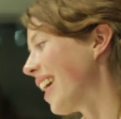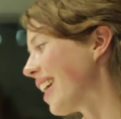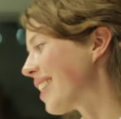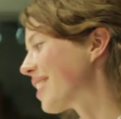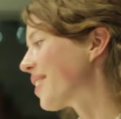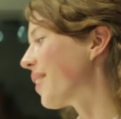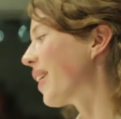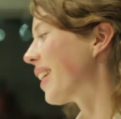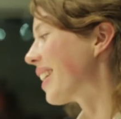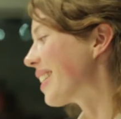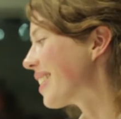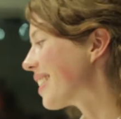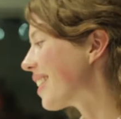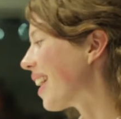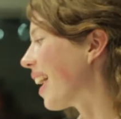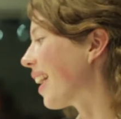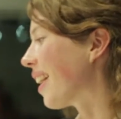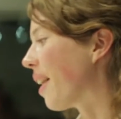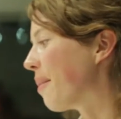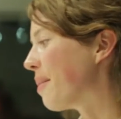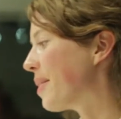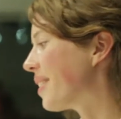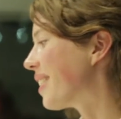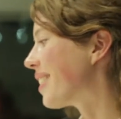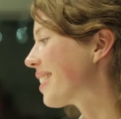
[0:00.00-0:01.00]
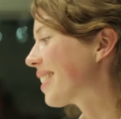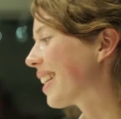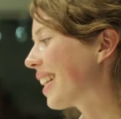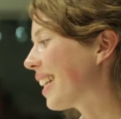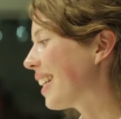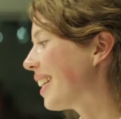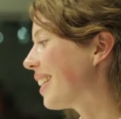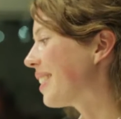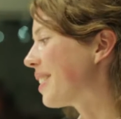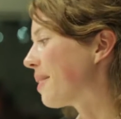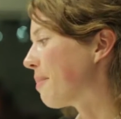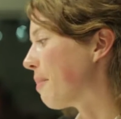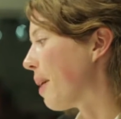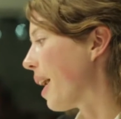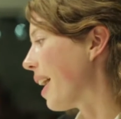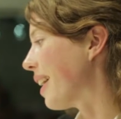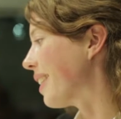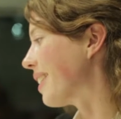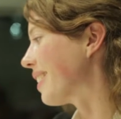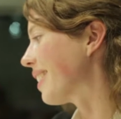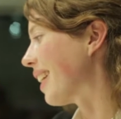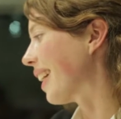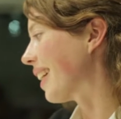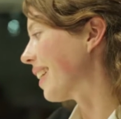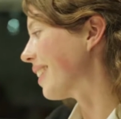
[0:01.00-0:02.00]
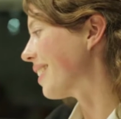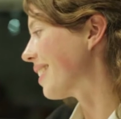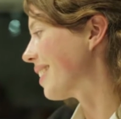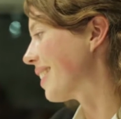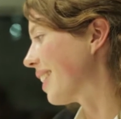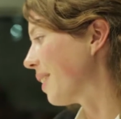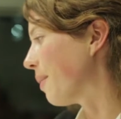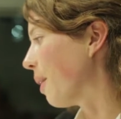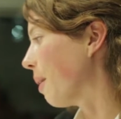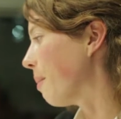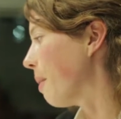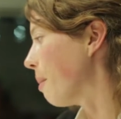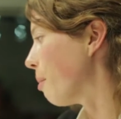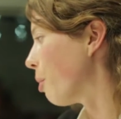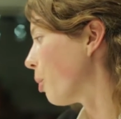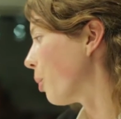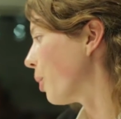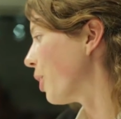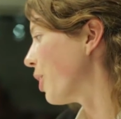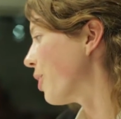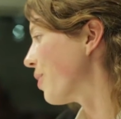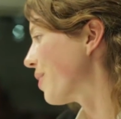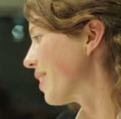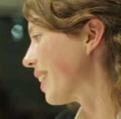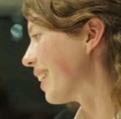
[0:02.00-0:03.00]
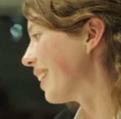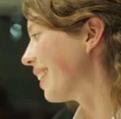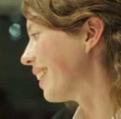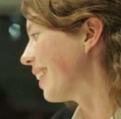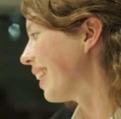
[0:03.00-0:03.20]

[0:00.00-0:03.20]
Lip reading: So there's clearly demand. I can see why people would use it.